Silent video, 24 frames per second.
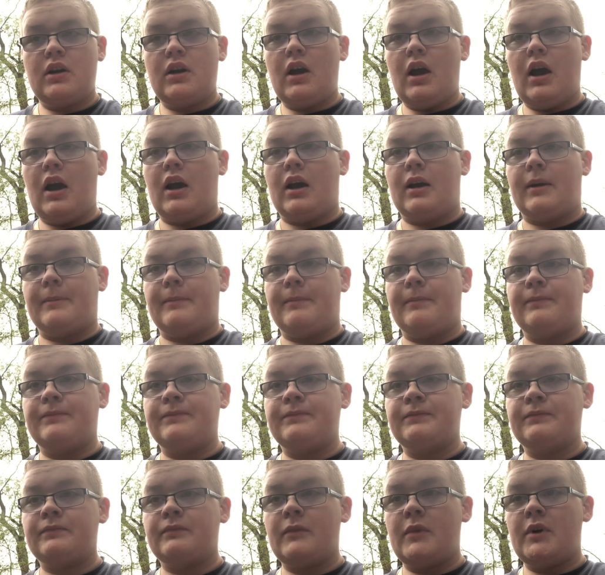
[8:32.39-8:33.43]
And
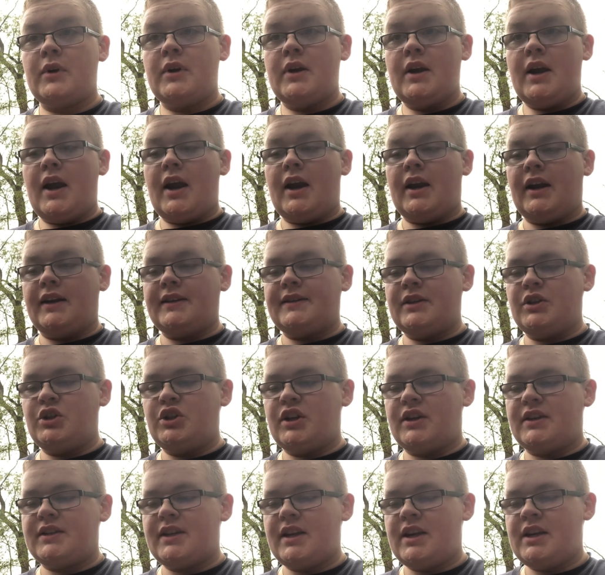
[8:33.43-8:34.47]
I
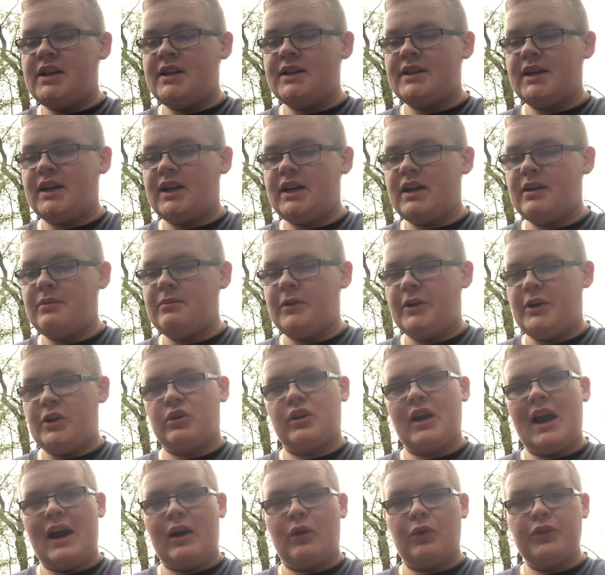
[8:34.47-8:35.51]
suggest any time that you're
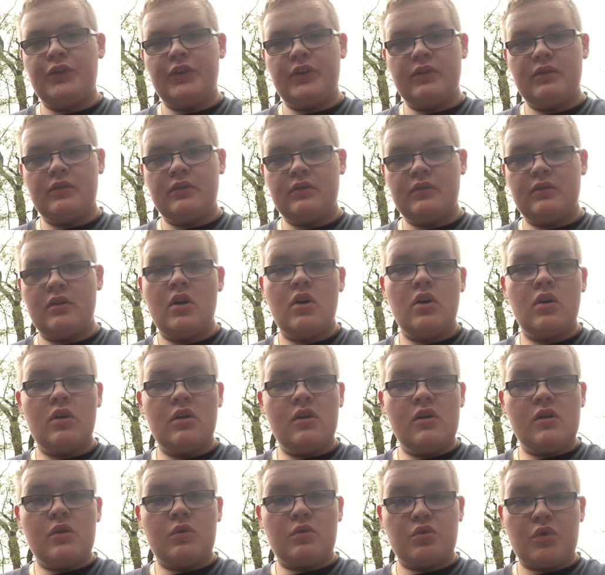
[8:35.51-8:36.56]
out
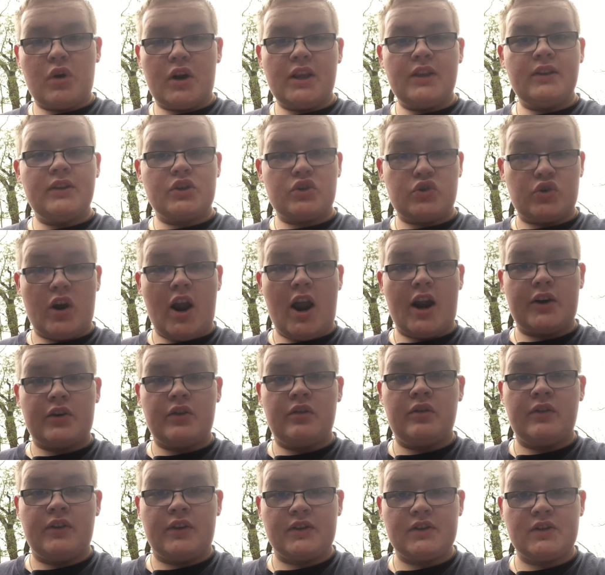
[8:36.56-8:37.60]
running this tractor
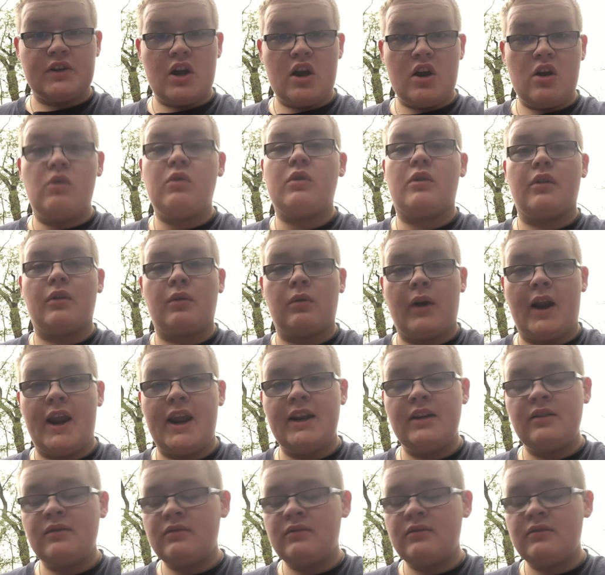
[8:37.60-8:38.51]
in the snow or the rain,